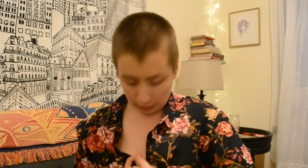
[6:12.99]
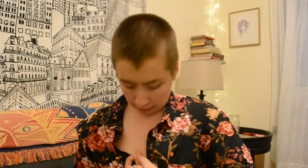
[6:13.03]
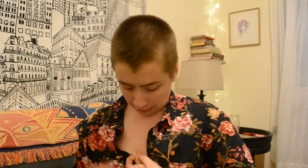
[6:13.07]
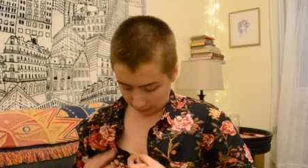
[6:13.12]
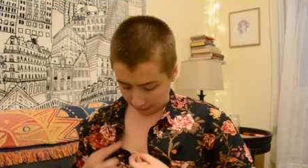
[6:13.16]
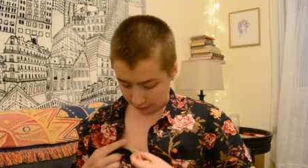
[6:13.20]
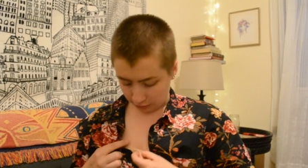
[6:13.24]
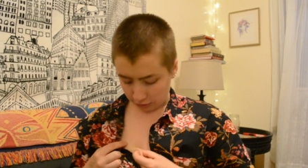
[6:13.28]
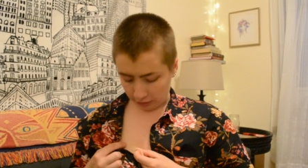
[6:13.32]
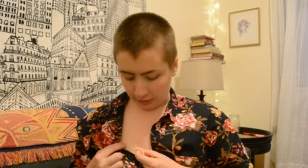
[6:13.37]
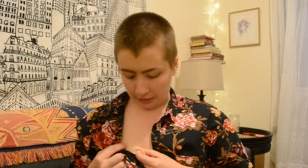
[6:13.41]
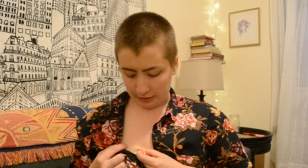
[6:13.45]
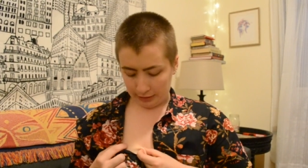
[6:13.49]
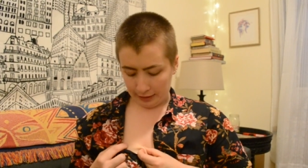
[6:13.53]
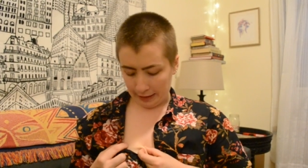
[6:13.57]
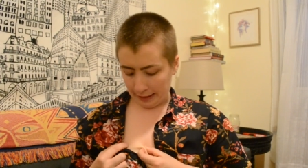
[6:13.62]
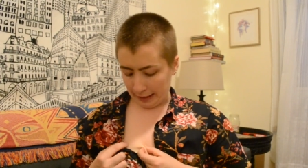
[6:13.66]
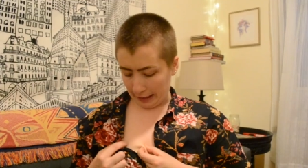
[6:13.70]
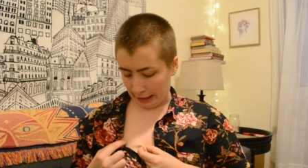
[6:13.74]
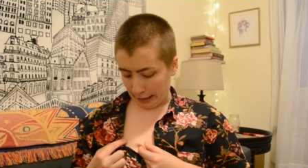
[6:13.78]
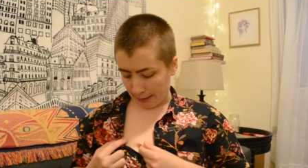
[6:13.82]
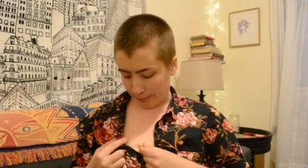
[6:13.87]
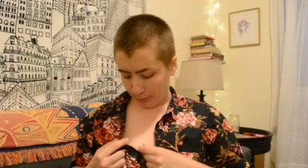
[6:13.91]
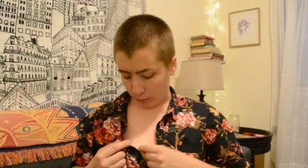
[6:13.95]
under the
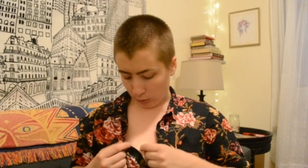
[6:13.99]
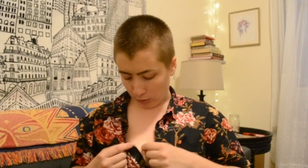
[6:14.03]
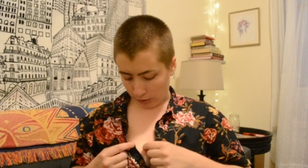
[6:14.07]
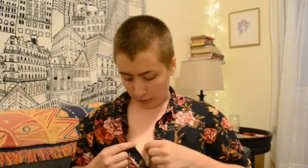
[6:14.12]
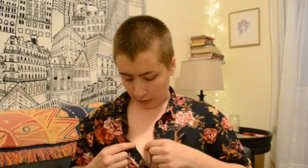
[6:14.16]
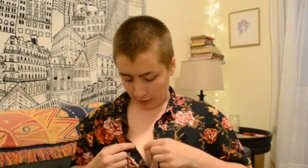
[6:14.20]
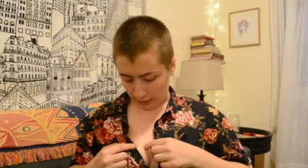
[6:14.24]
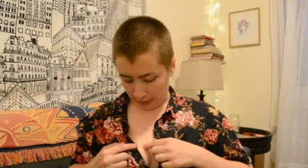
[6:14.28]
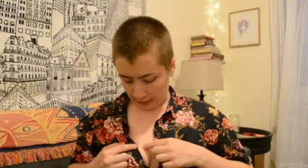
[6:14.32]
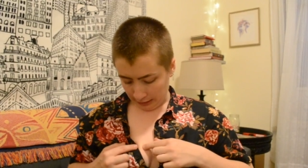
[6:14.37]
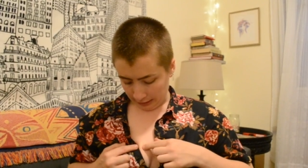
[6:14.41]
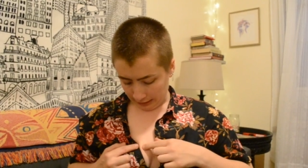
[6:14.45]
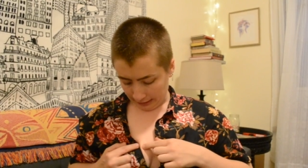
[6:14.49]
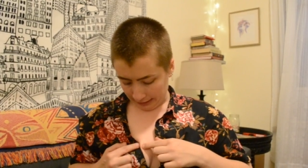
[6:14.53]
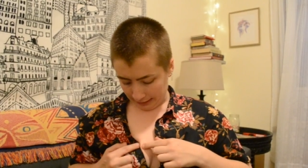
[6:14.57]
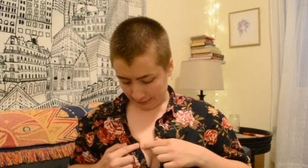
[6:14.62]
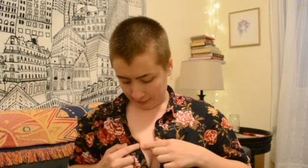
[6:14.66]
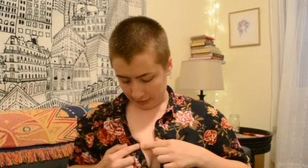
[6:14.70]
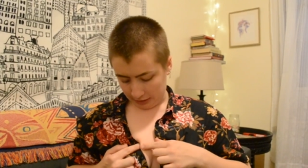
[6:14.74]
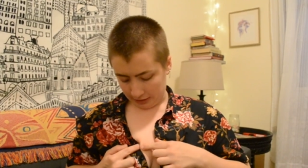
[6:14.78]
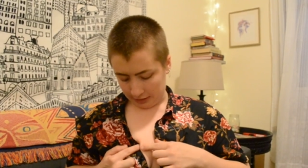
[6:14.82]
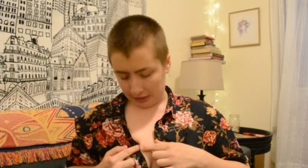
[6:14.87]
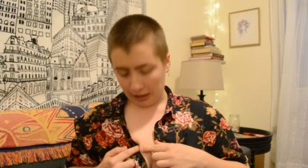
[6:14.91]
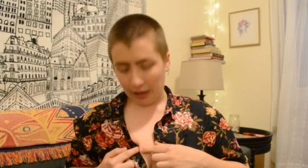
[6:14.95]
tape or kind
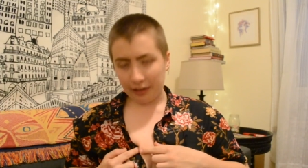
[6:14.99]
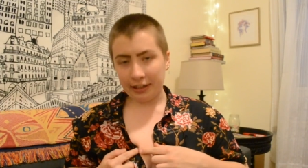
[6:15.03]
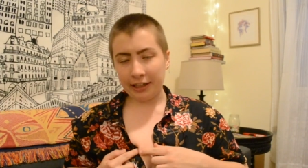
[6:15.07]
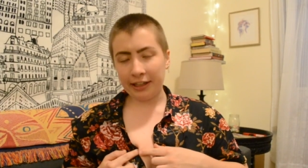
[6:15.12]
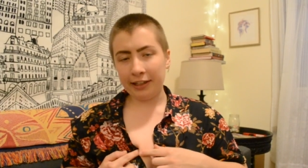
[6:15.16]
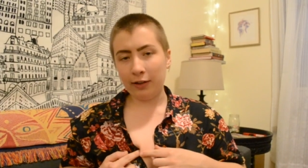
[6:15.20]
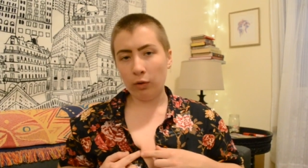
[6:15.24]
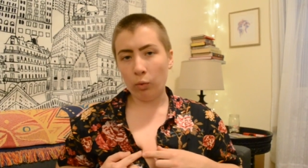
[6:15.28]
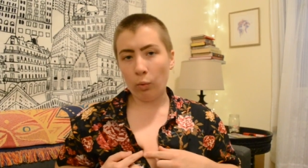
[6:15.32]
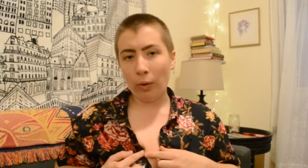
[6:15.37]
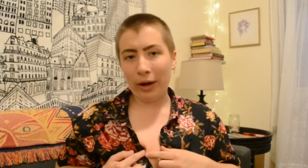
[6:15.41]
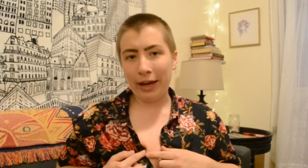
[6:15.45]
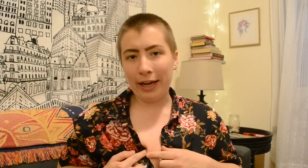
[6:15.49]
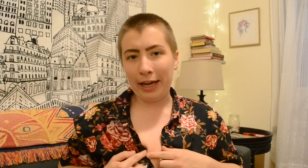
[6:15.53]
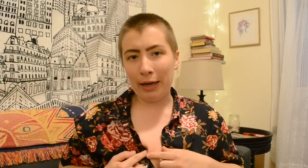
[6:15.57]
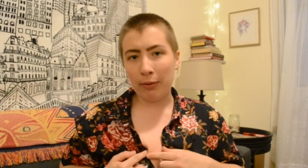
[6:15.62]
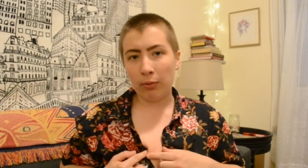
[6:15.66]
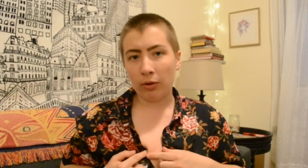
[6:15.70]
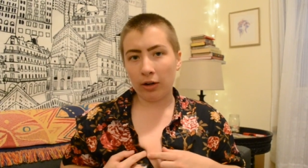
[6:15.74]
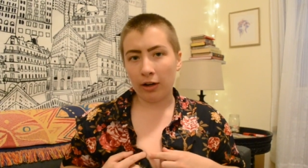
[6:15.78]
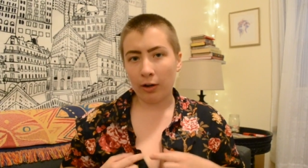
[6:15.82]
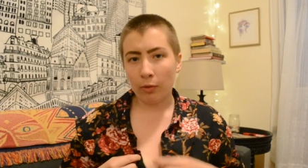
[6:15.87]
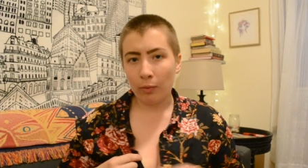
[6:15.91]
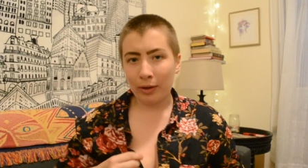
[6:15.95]
of stuck in a way
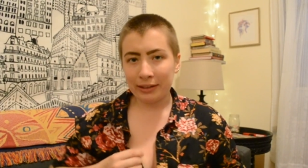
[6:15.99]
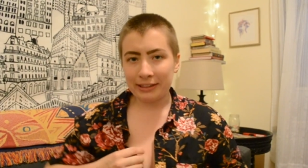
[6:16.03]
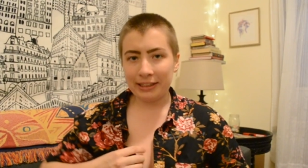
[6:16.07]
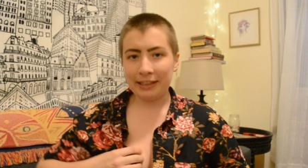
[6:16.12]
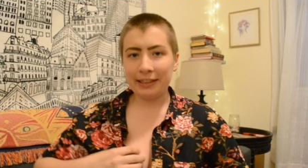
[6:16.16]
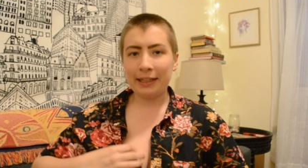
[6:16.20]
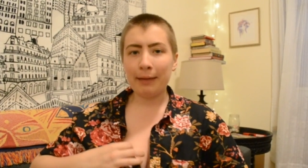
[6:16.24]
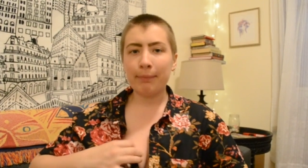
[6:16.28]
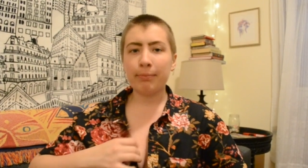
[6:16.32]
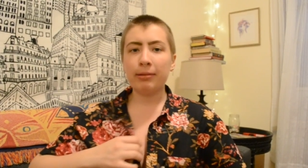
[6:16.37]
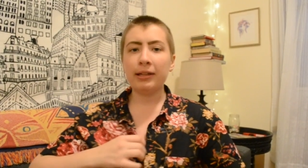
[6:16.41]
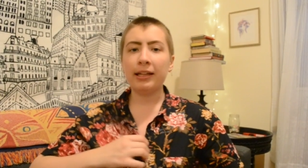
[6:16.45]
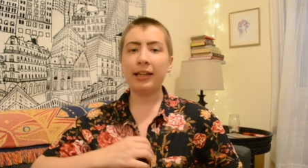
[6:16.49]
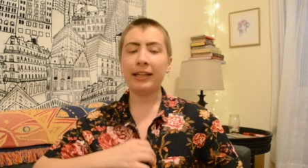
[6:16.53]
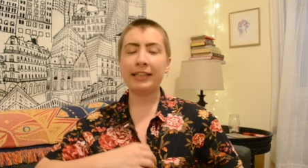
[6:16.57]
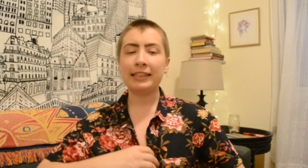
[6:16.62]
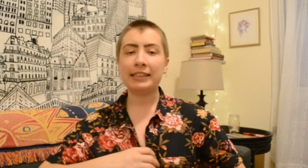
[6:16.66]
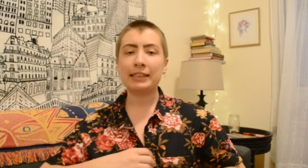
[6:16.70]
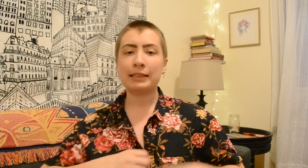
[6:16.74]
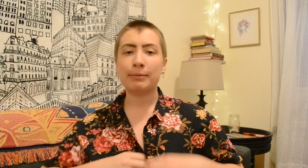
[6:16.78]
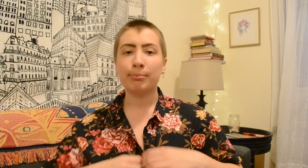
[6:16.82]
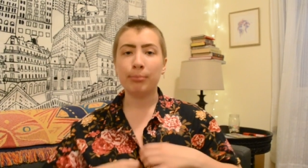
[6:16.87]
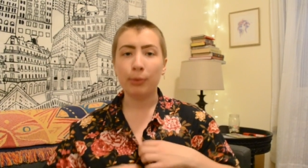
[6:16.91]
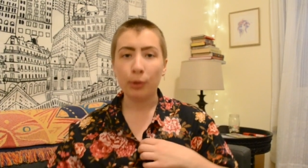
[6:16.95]
where it wasn't completely
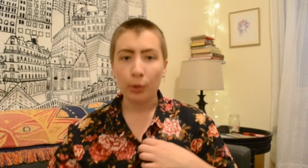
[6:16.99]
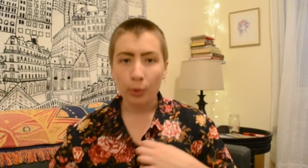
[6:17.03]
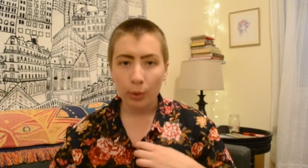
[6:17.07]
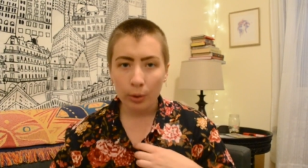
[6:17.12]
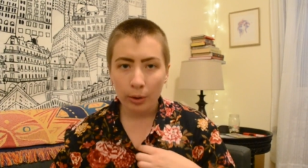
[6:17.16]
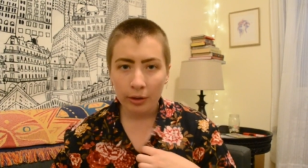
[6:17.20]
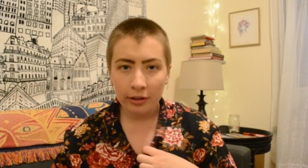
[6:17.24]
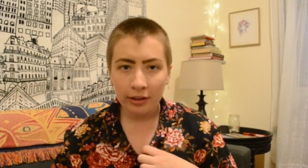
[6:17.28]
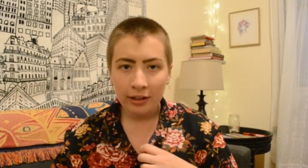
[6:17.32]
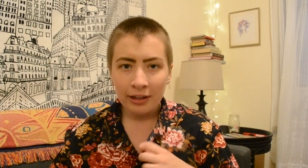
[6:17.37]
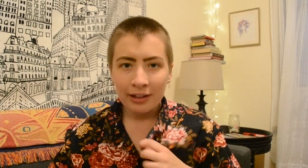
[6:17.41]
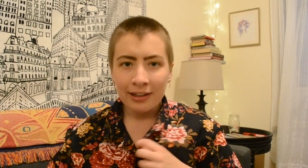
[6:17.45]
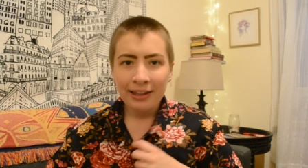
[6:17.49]
smooth,